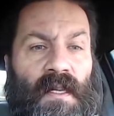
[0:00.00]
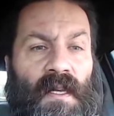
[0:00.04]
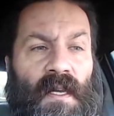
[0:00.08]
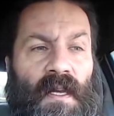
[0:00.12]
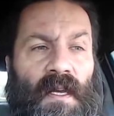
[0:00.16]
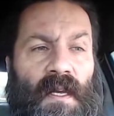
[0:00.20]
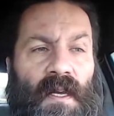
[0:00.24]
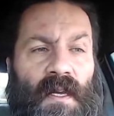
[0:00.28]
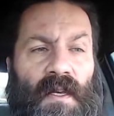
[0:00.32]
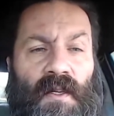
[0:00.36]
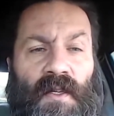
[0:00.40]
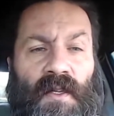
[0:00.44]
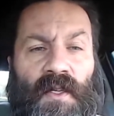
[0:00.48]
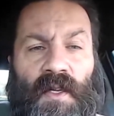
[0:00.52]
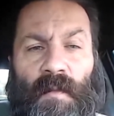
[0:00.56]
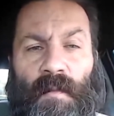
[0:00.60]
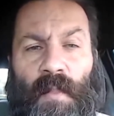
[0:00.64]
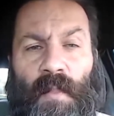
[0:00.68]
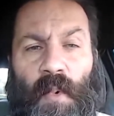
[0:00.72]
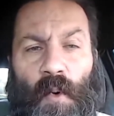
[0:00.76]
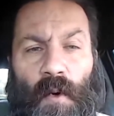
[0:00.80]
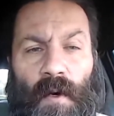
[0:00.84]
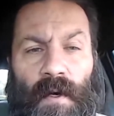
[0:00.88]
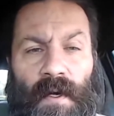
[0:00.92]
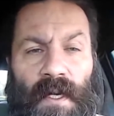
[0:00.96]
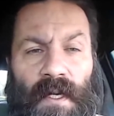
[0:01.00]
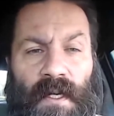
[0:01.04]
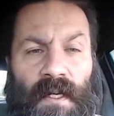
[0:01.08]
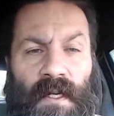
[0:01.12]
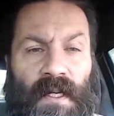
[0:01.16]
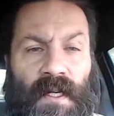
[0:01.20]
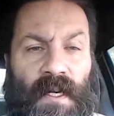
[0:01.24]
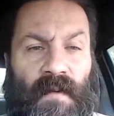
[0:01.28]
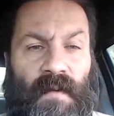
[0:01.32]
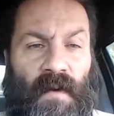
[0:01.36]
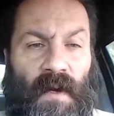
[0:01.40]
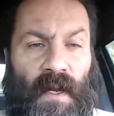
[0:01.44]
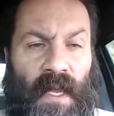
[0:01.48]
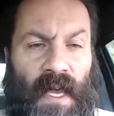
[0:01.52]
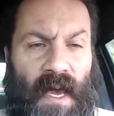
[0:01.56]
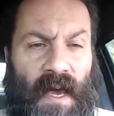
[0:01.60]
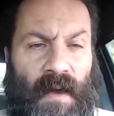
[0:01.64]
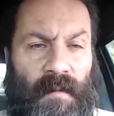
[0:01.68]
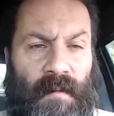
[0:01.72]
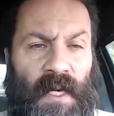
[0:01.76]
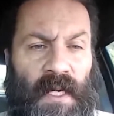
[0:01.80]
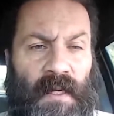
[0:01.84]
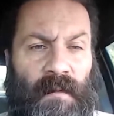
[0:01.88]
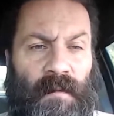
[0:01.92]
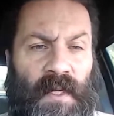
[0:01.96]
subordinate to different
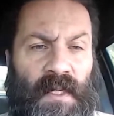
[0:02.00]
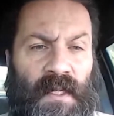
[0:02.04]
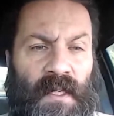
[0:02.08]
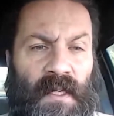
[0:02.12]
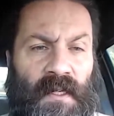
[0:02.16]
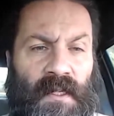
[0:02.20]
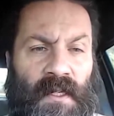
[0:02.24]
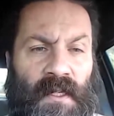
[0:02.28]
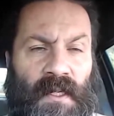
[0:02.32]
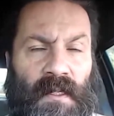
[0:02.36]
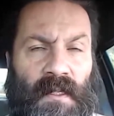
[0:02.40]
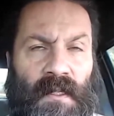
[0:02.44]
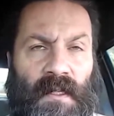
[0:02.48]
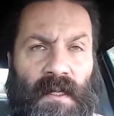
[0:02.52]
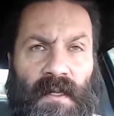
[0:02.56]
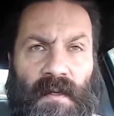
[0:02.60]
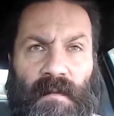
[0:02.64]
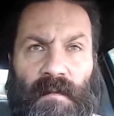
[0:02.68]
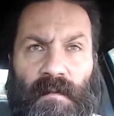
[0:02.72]
cabinet positions.